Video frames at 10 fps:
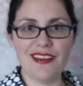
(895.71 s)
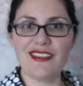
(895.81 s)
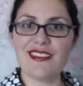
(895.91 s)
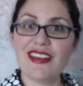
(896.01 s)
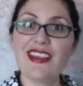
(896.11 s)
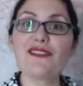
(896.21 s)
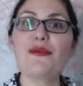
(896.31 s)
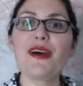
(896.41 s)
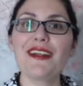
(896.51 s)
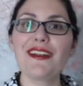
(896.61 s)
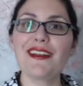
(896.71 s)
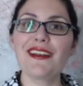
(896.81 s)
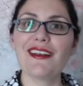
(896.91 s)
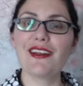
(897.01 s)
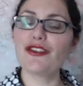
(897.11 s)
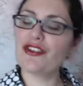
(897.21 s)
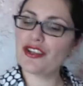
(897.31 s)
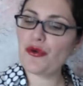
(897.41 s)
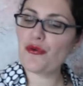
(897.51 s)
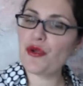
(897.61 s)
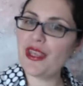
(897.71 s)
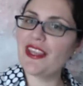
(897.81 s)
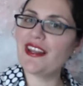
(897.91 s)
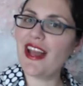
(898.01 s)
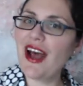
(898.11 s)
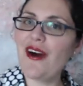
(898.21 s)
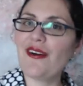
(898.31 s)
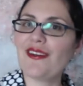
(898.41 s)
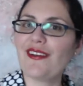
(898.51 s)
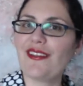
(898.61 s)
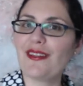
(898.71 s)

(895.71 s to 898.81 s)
Because then guess what? You're going to weed out